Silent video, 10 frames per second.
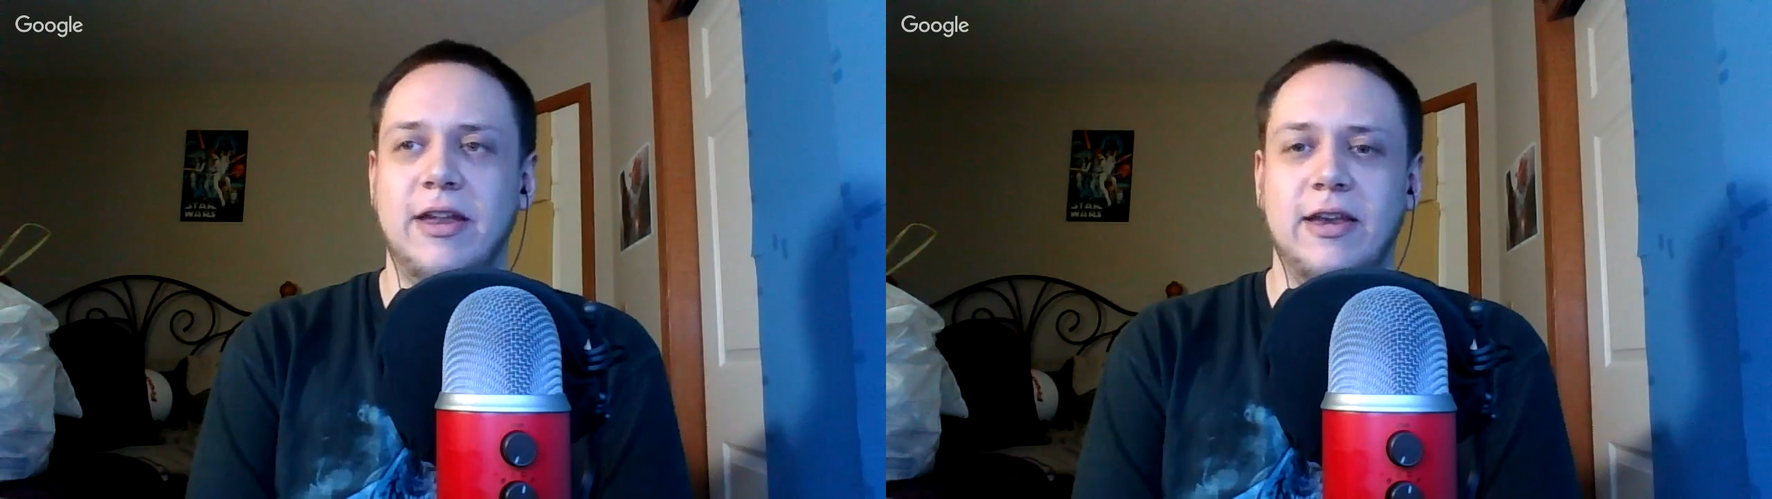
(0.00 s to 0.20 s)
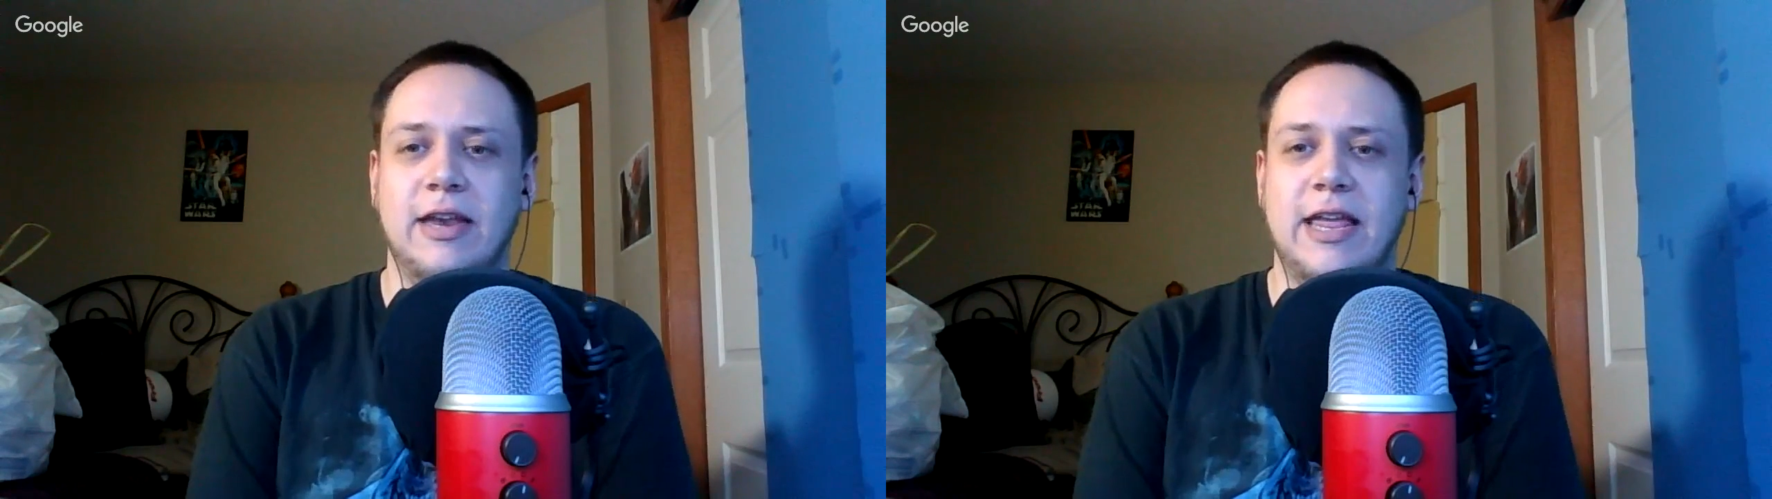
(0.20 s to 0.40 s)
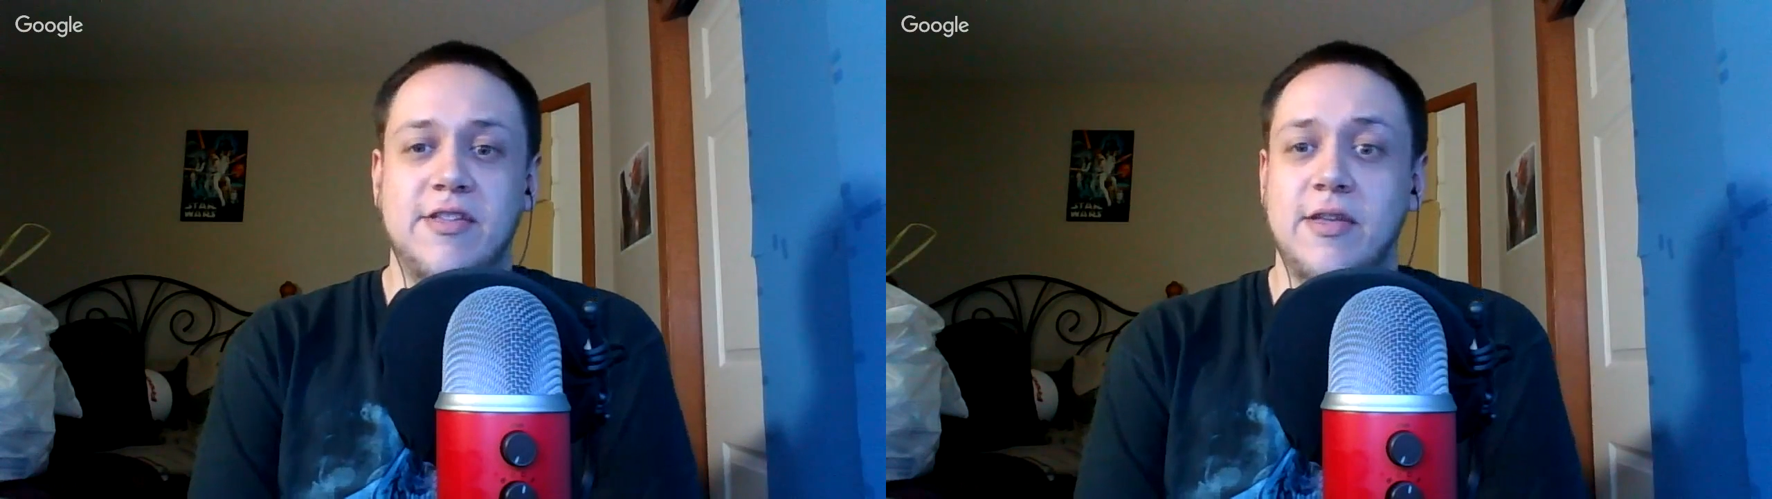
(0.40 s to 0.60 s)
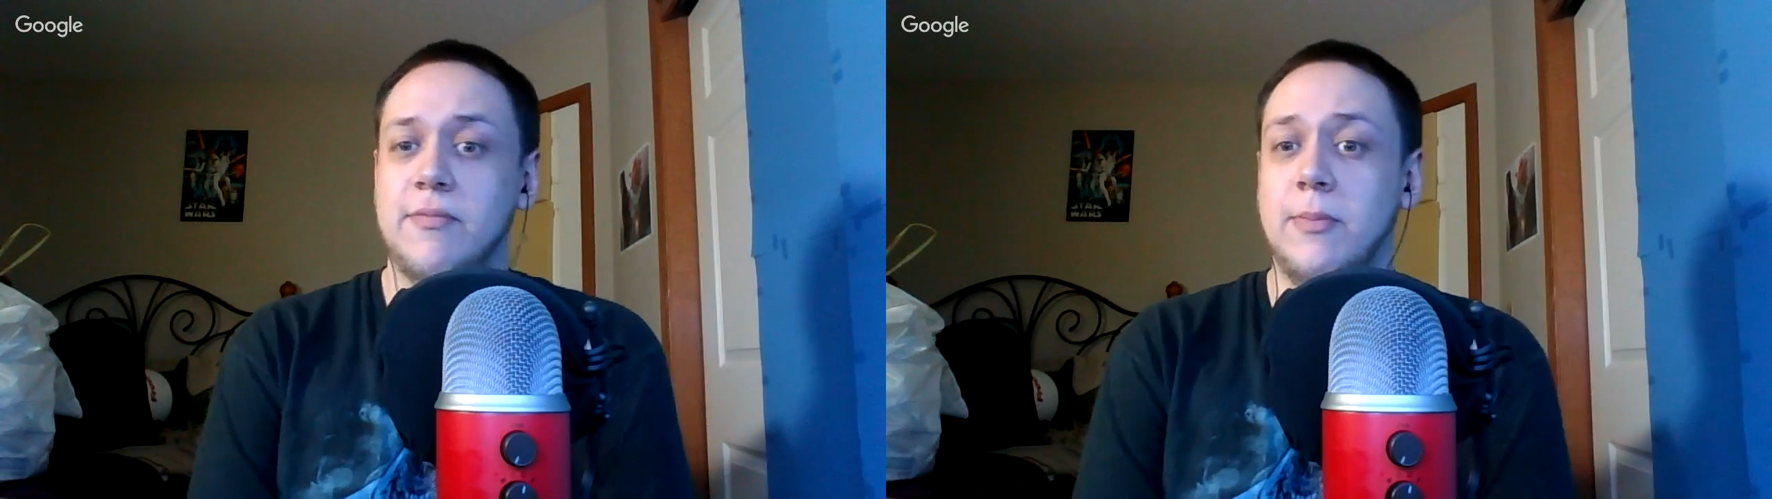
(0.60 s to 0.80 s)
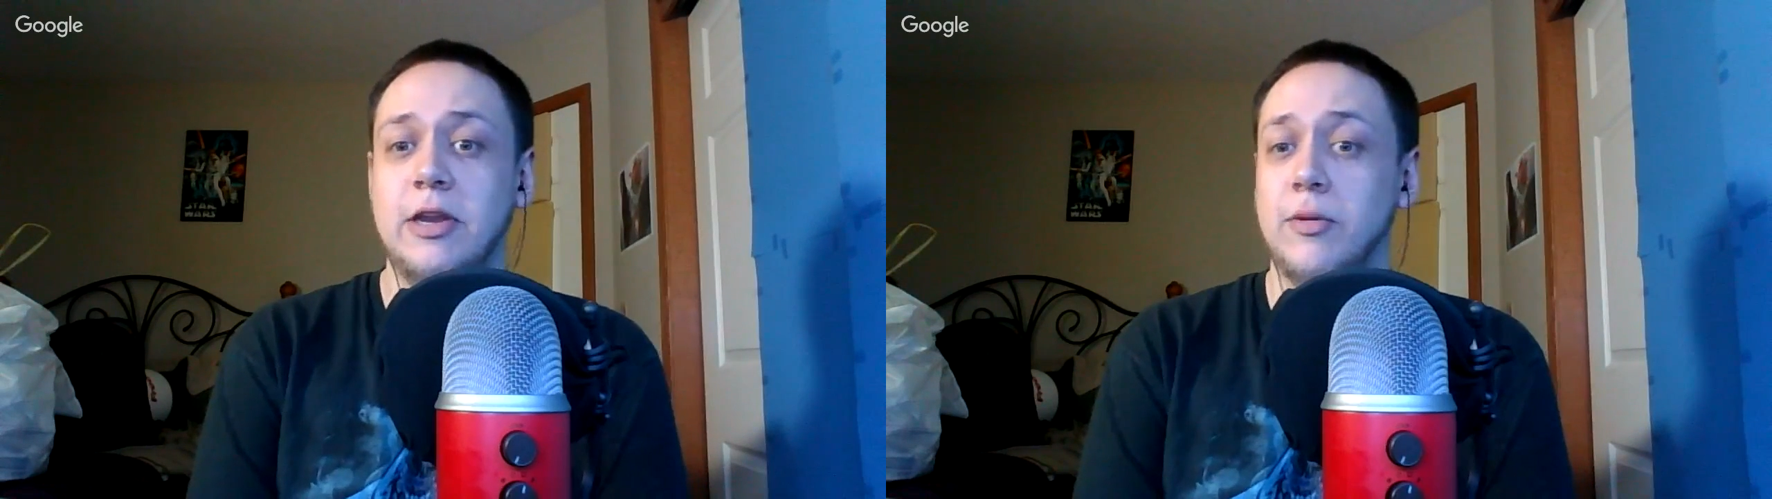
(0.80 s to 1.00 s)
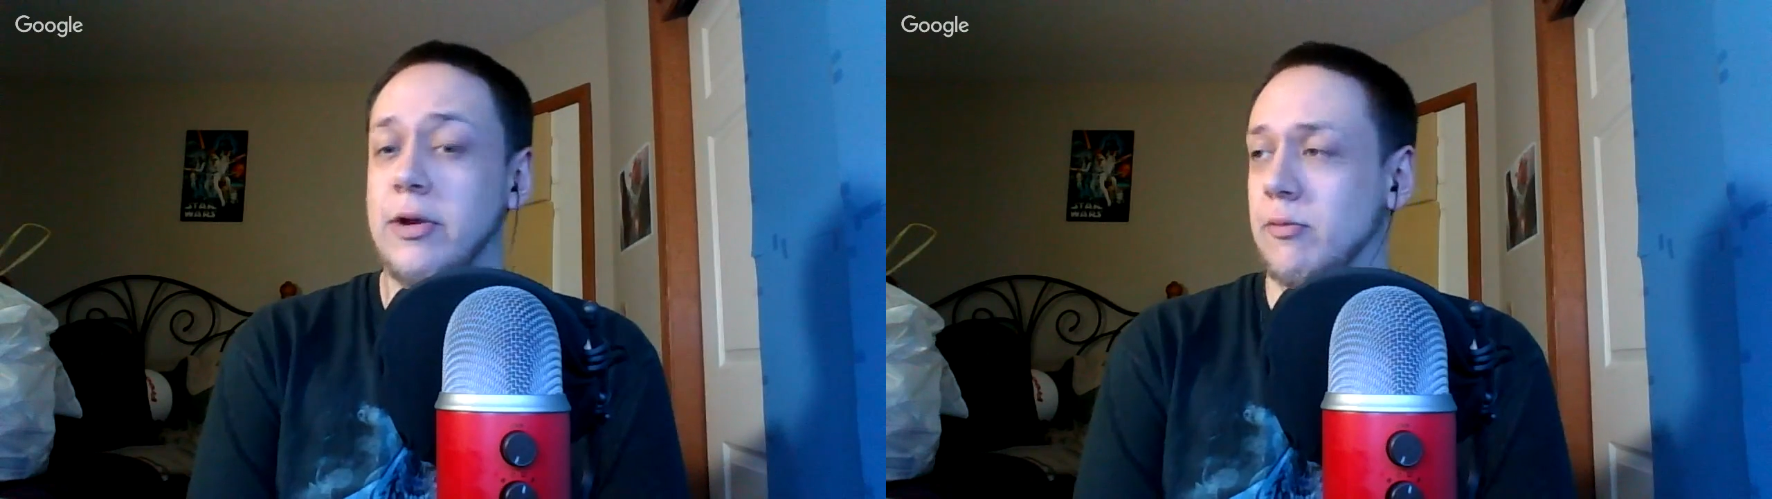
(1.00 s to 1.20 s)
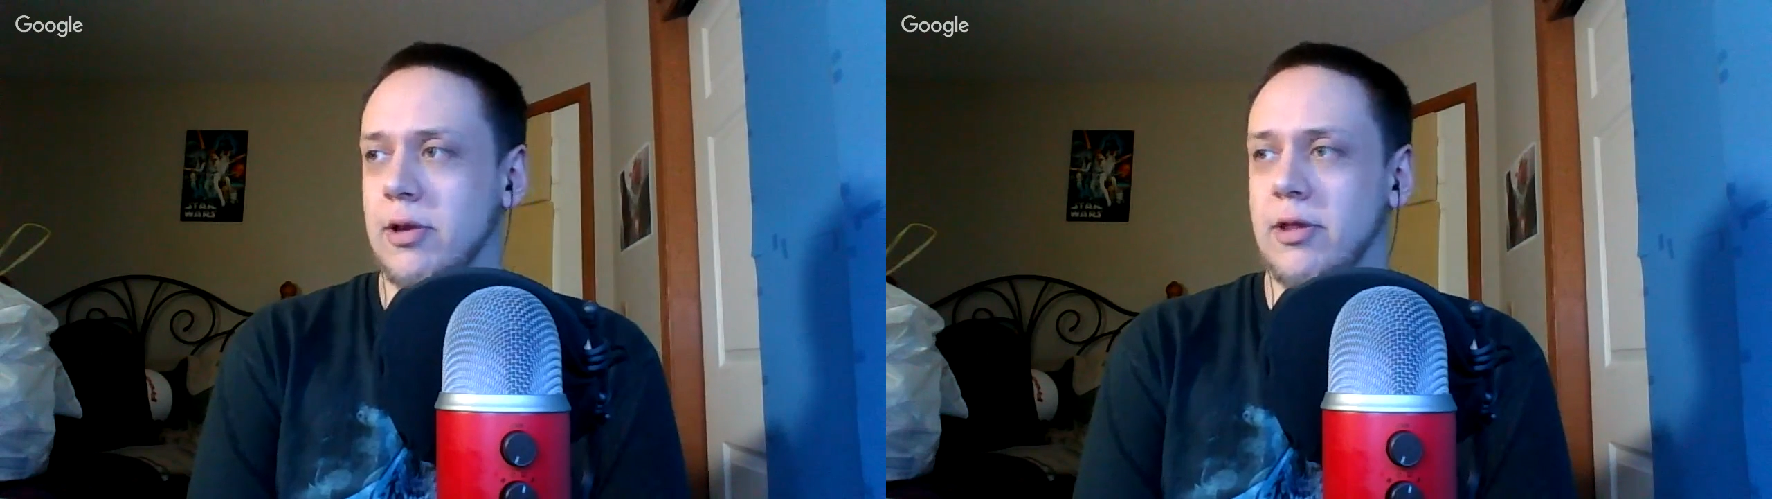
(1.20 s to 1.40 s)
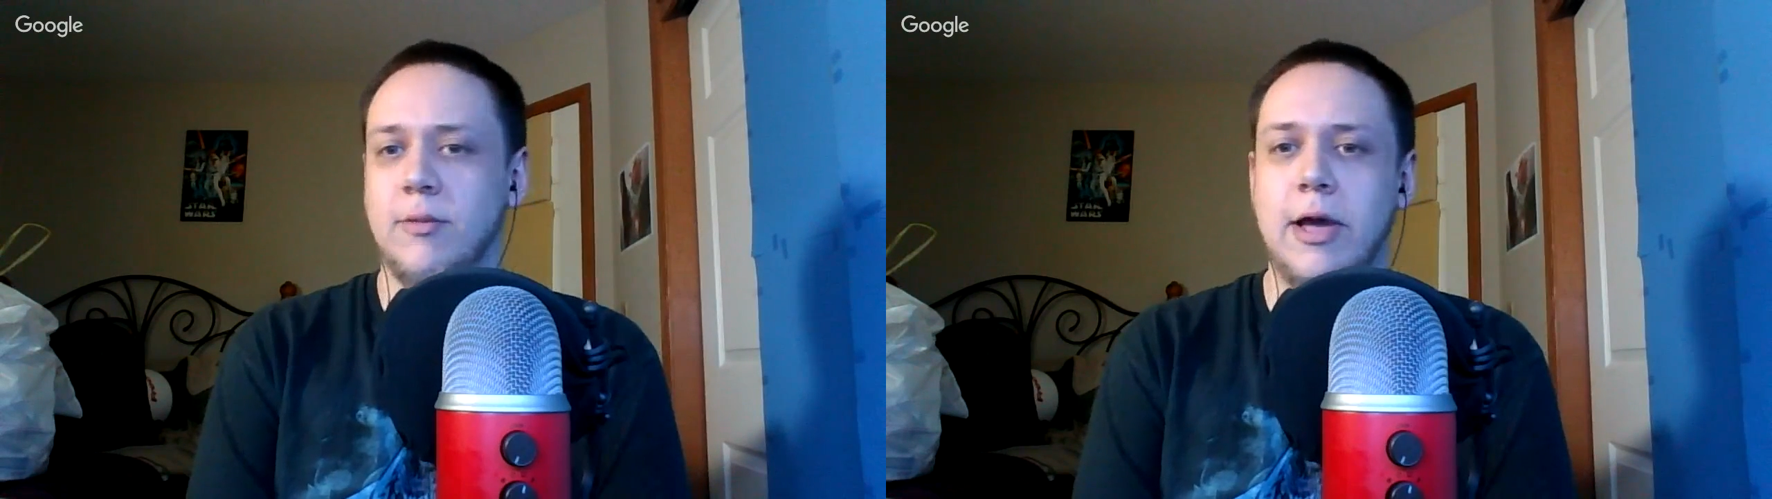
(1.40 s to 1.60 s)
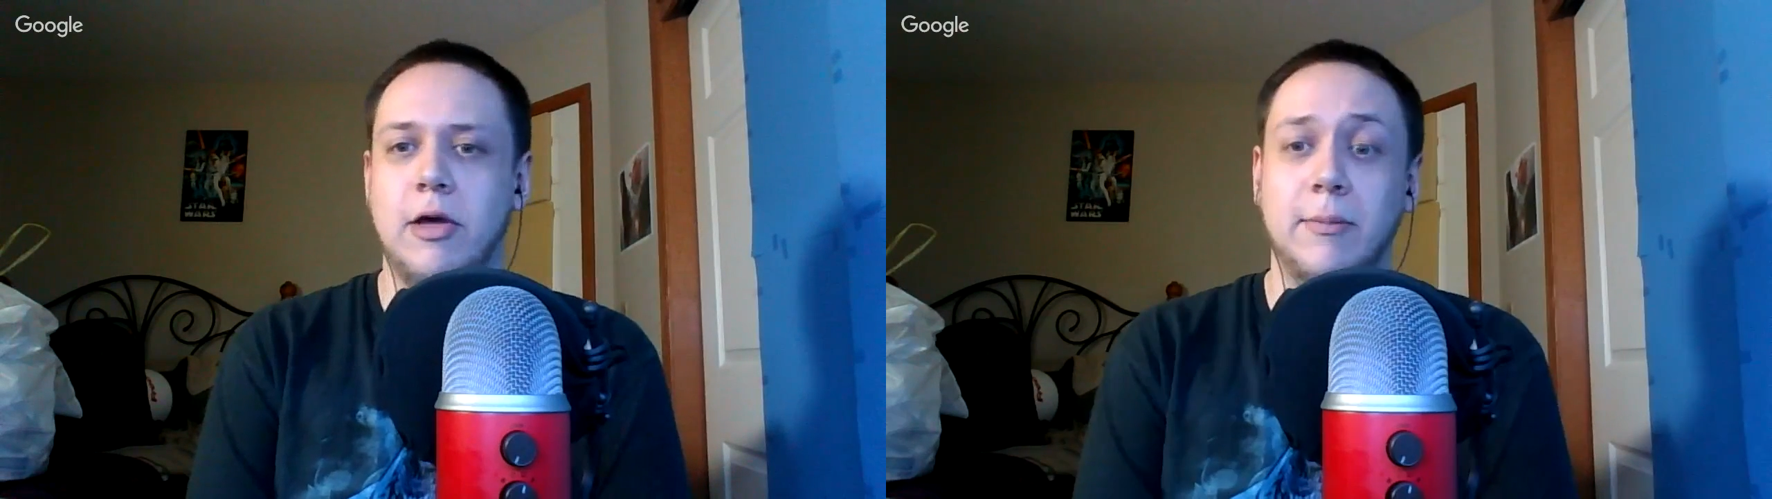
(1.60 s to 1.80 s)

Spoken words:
and he seems to be doing really well, and